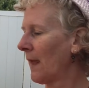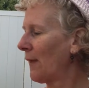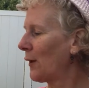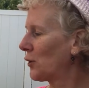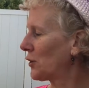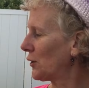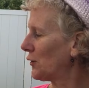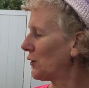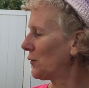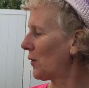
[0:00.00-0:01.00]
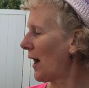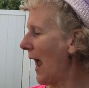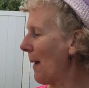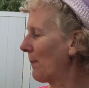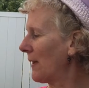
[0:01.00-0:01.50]
Their children were
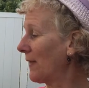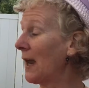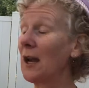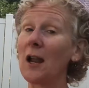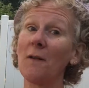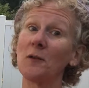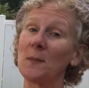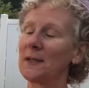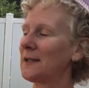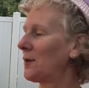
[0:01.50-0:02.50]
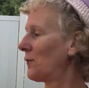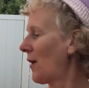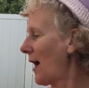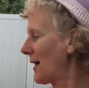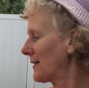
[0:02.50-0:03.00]
happy. They loved Miss
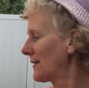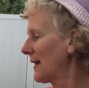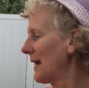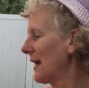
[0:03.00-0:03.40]
Sunrise.